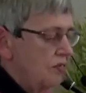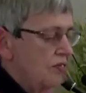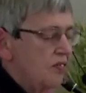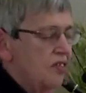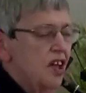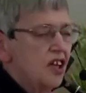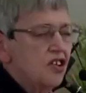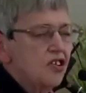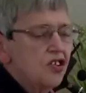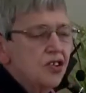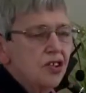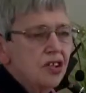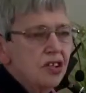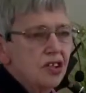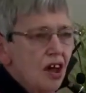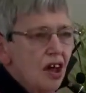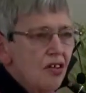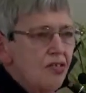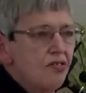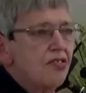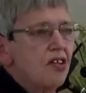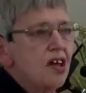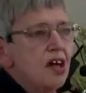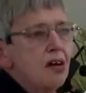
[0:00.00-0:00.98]
There's
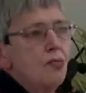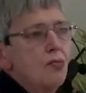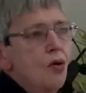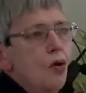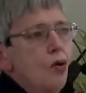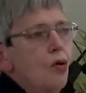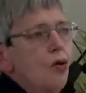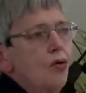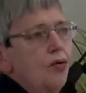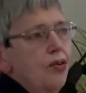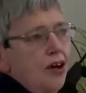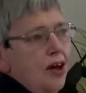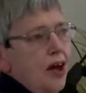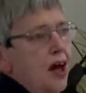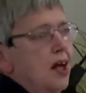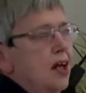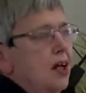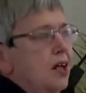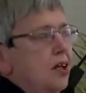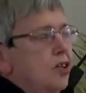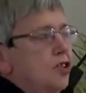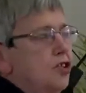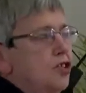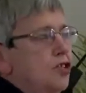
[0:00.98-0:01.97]
nothing more that I
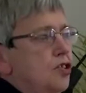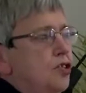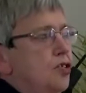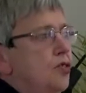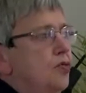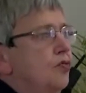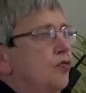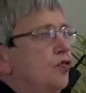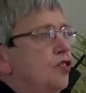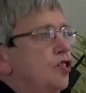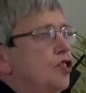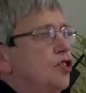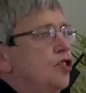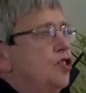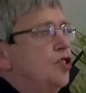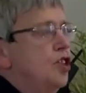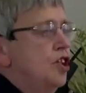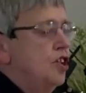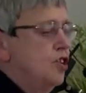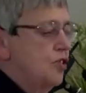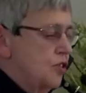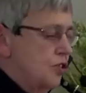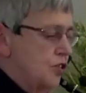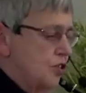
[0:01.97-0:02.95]
can do, for
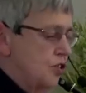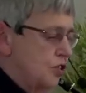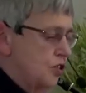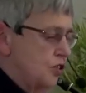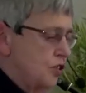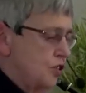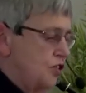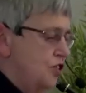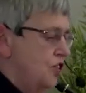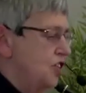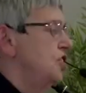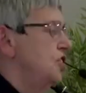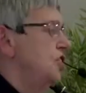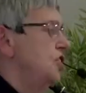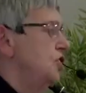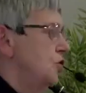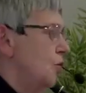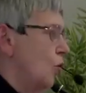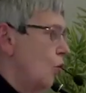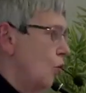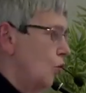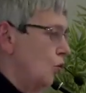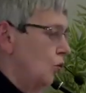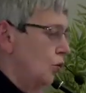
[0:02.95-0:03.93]
Jesus did it
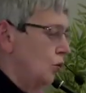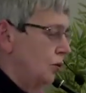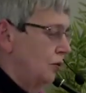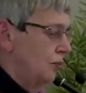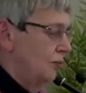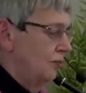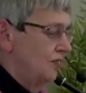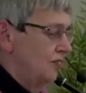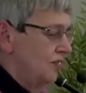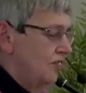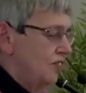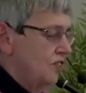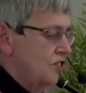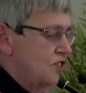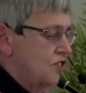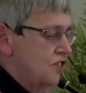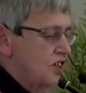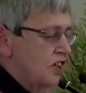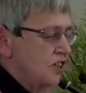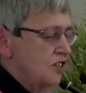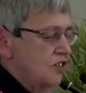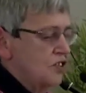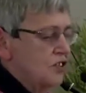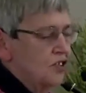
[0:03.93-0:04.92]
all, it
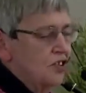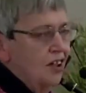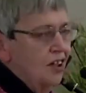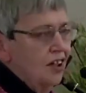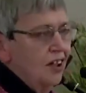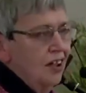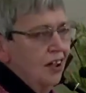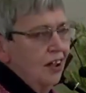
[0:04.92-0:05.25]
says.